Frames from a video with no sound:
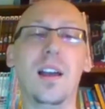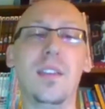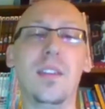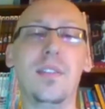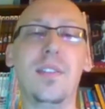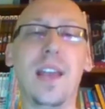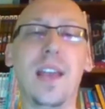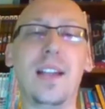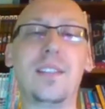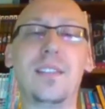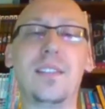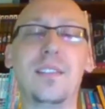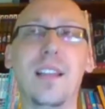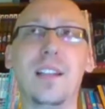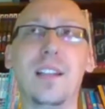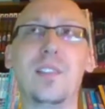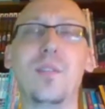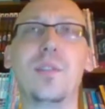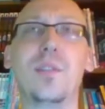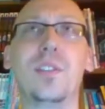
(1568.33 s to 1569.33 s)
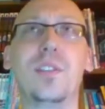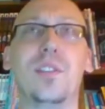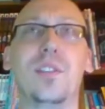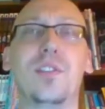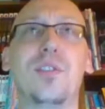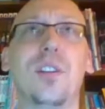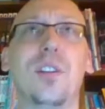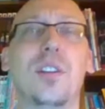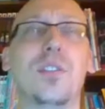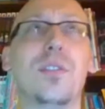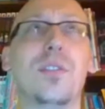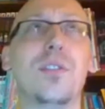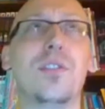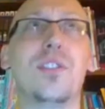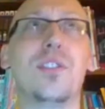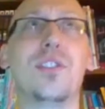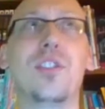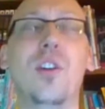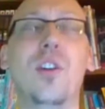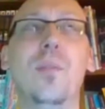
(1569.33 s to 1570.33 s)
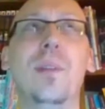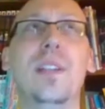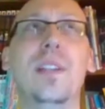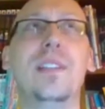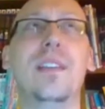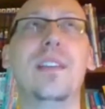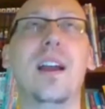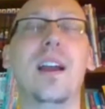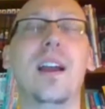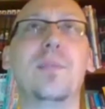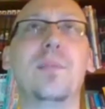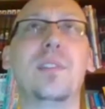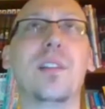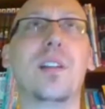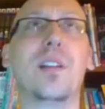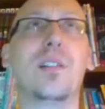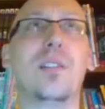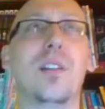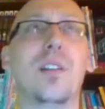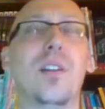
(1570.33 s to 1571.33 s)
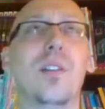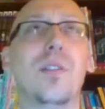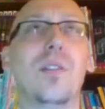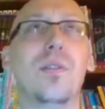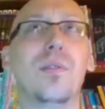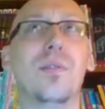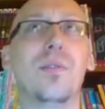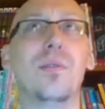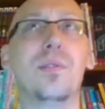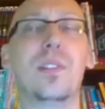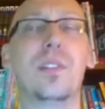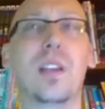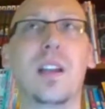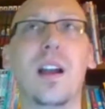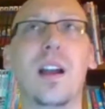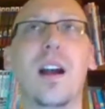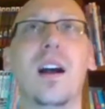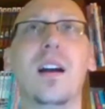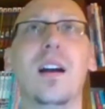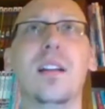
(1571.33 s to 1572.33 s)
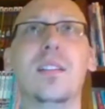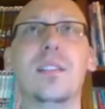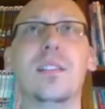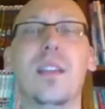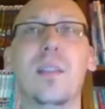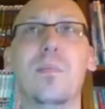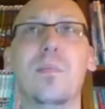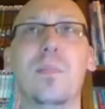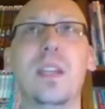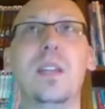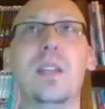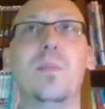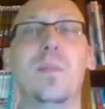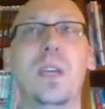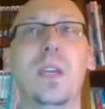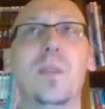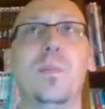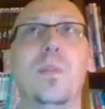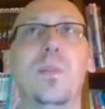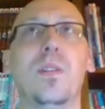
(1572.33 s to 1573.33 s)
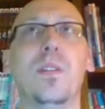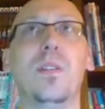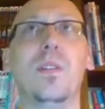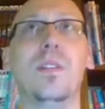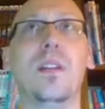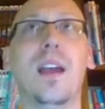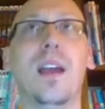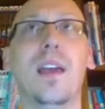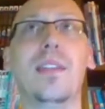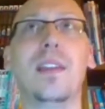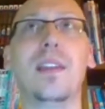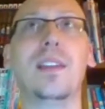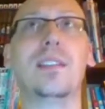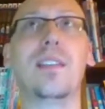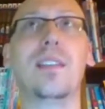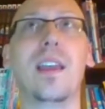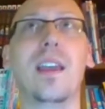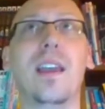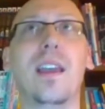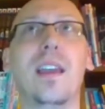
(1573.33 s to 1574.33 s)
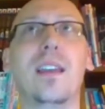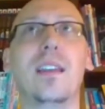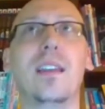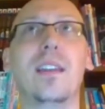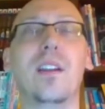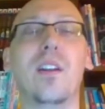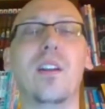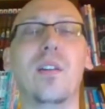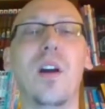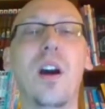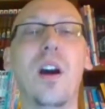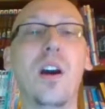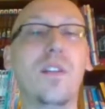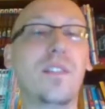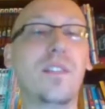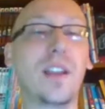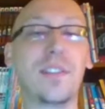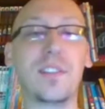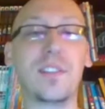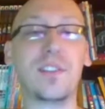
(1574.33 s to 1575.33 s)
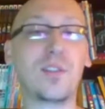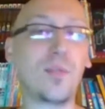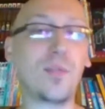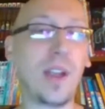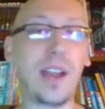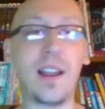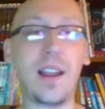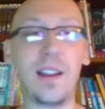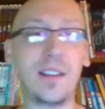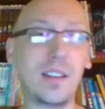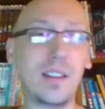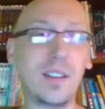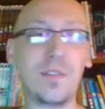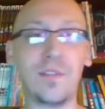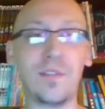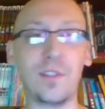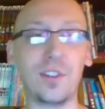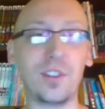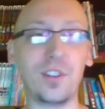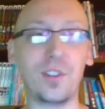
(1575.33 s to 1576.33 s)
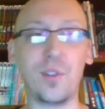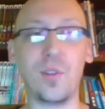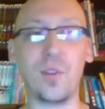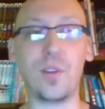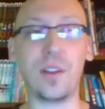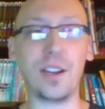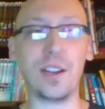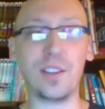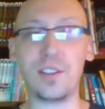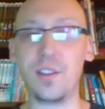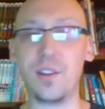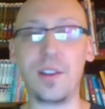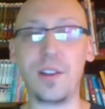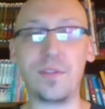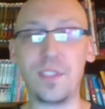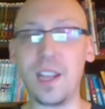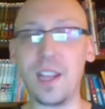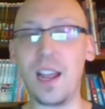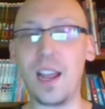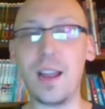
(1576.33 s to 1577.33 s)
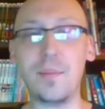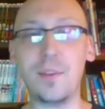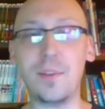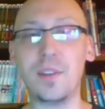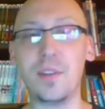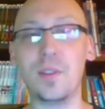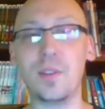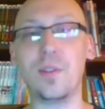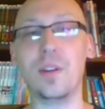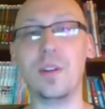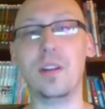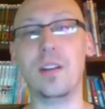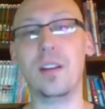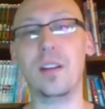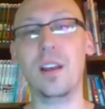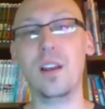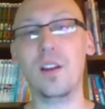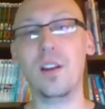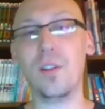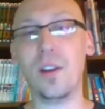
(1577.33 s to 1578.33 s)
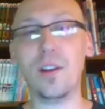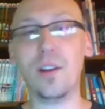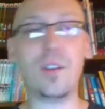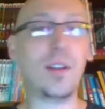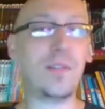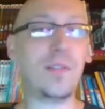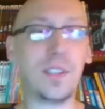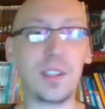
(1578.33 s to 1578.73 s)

That's always the struggle. There's so many times that I'll go to cons and meet people, and they say, you know, oh, I've got this great idea for a story. I just don't have time to do it, or I don't have the